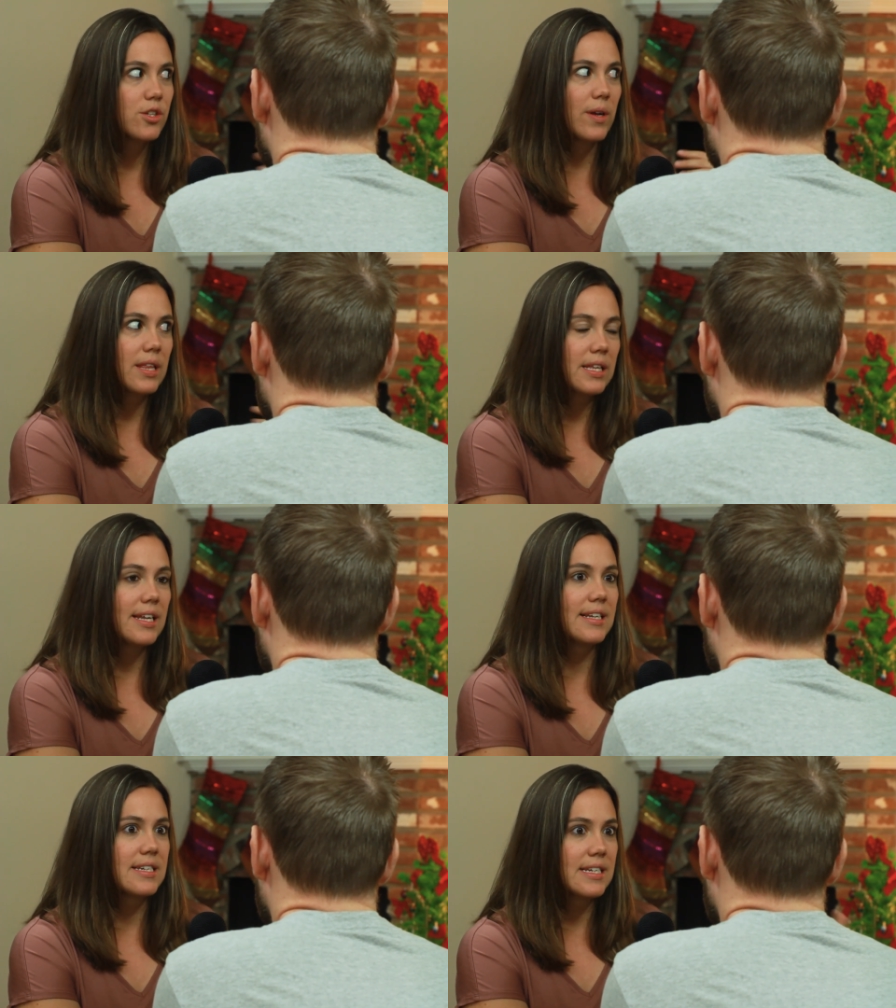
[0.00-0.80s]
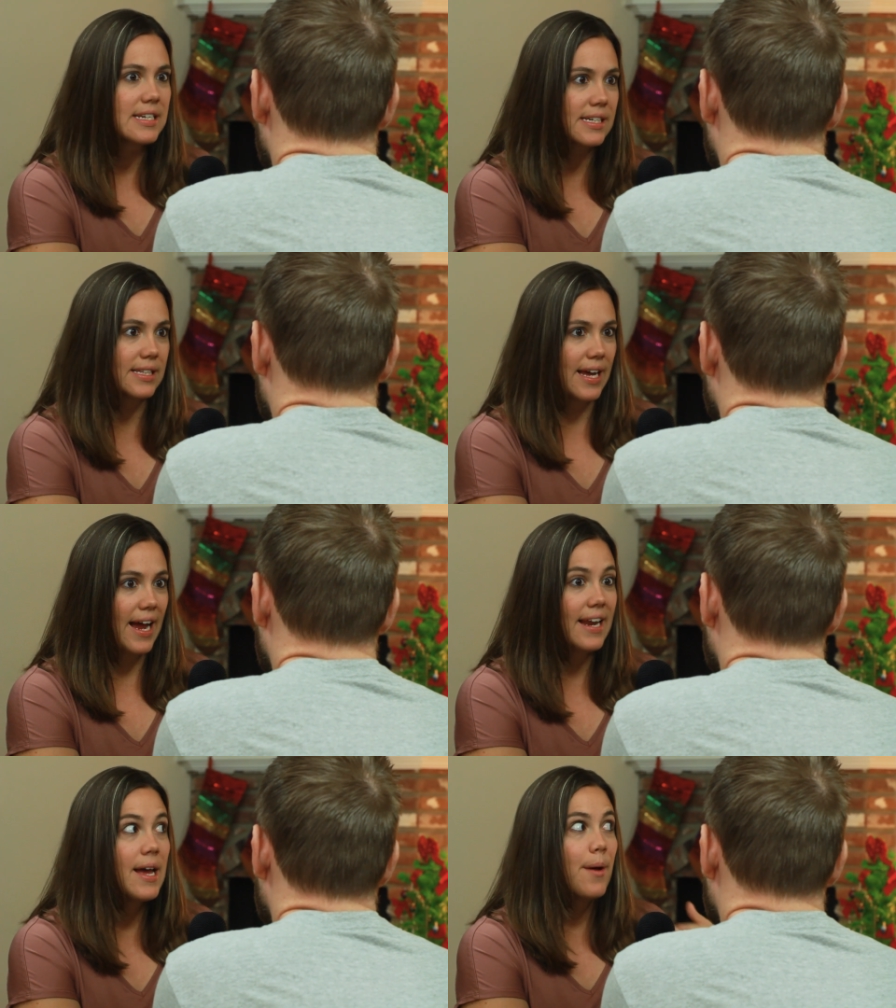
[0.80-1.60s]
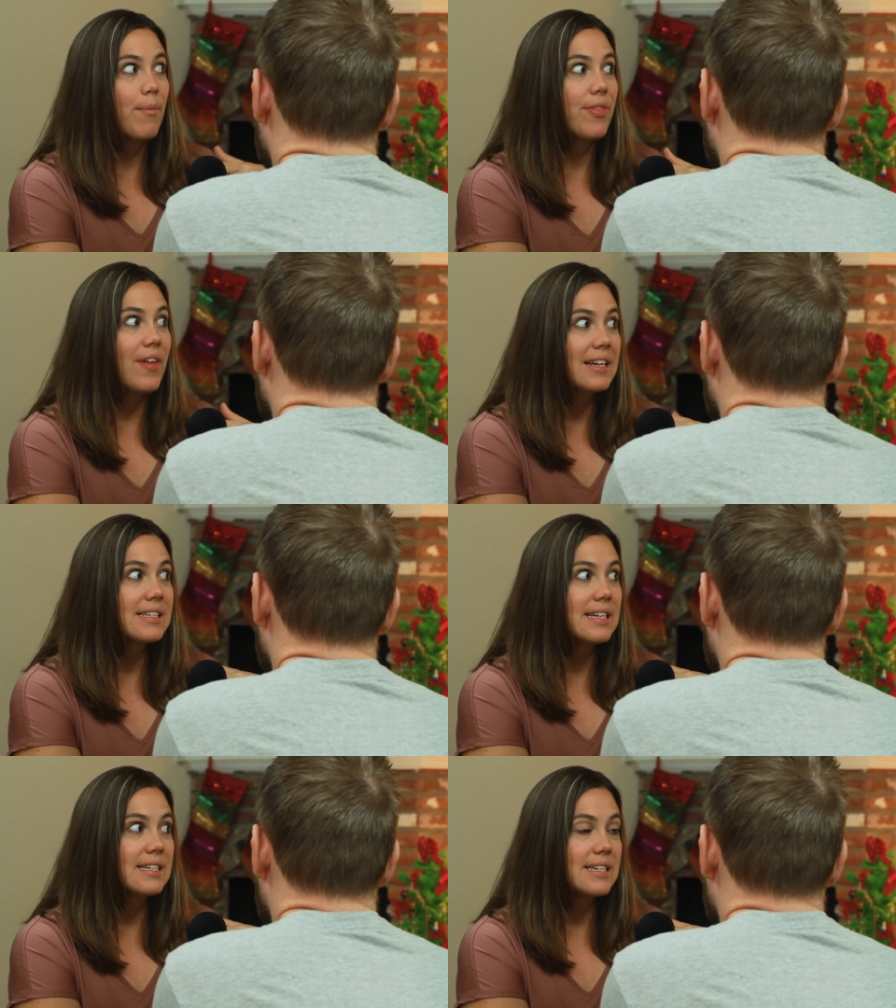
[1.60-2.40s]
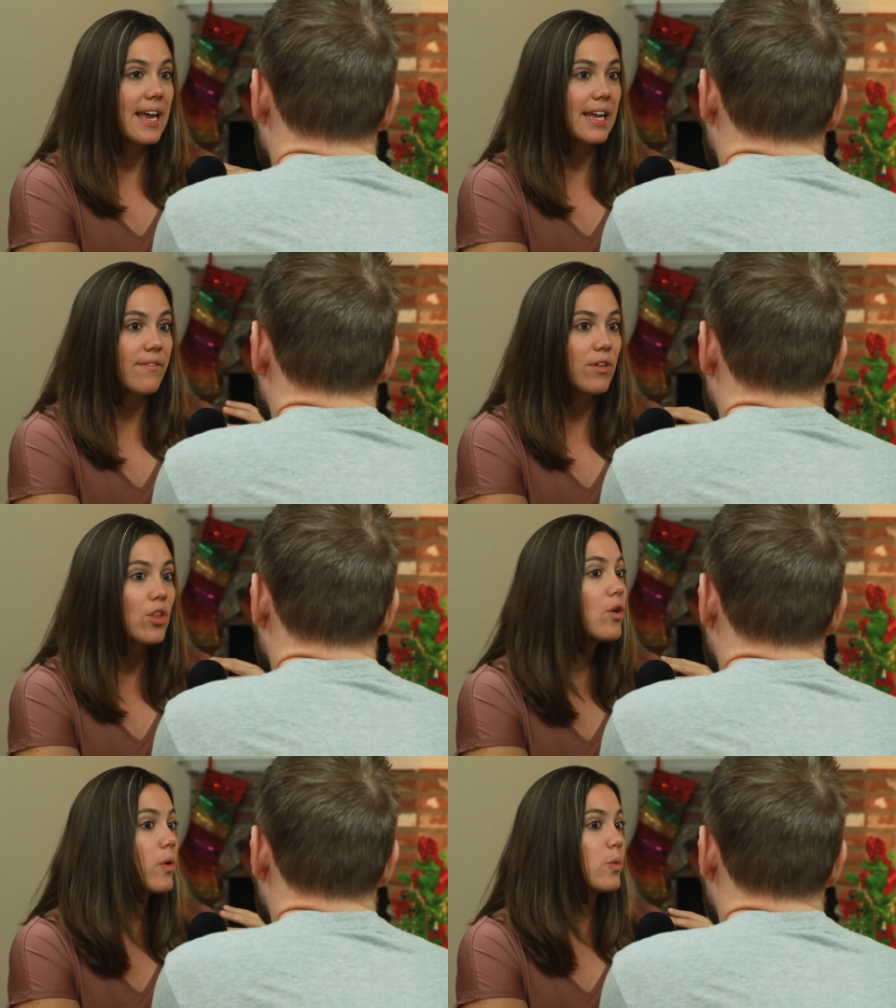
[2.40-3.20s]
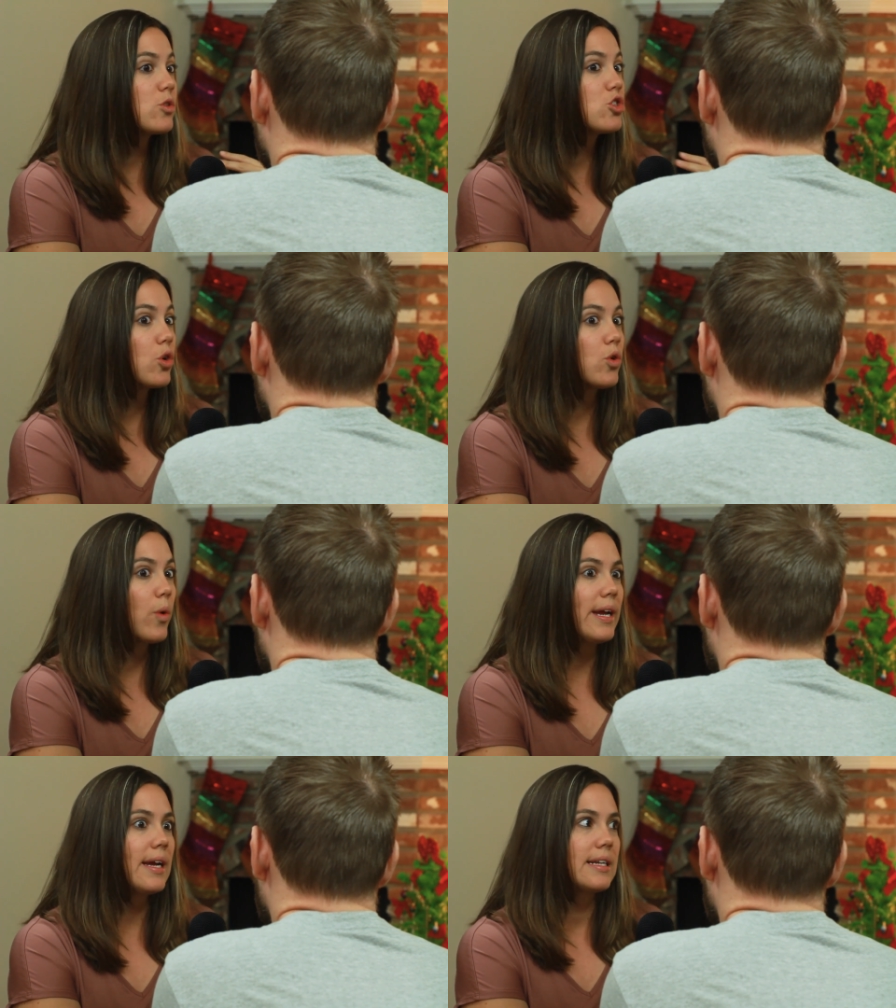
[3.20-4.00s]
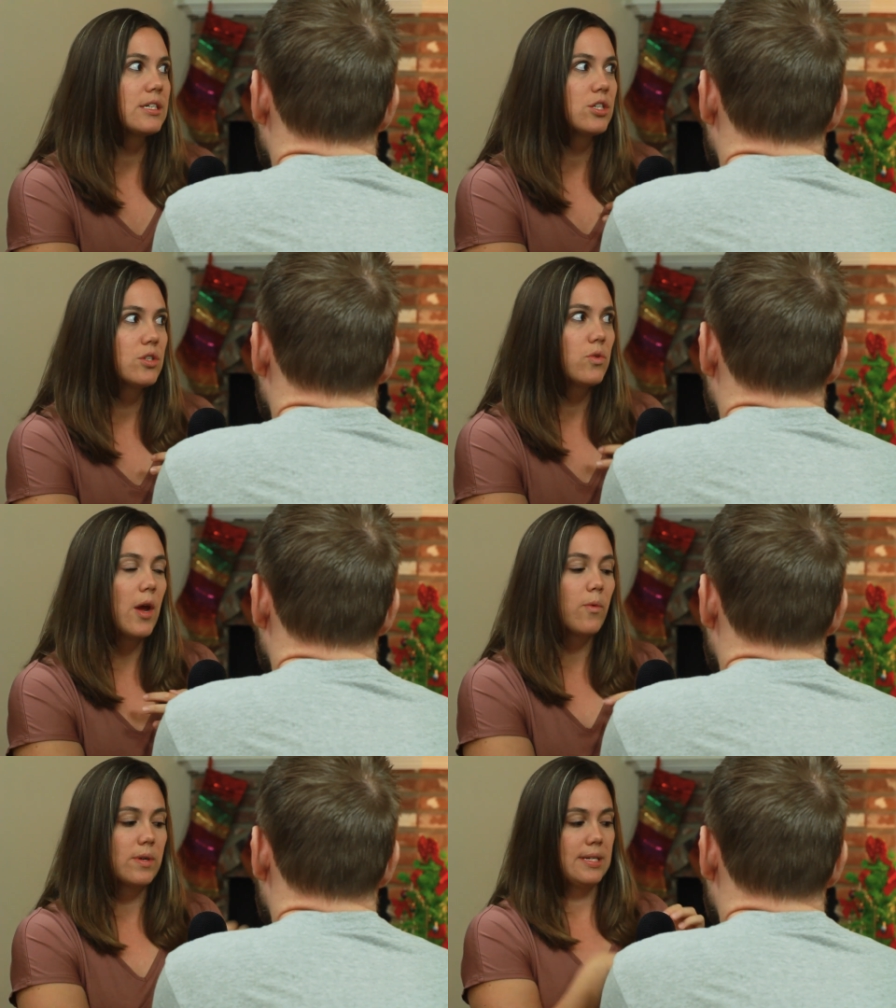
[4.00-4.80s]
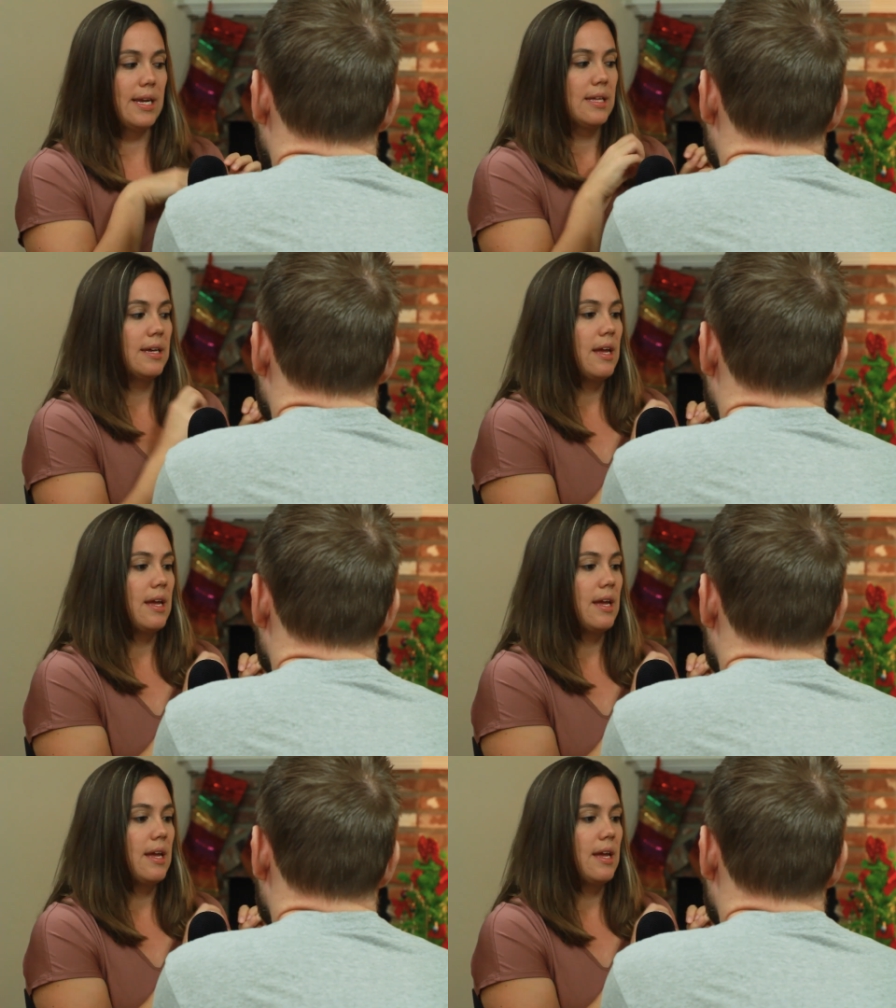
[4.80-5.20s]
So I think they needed that. But that didn't take, even though it was so quick, it was like,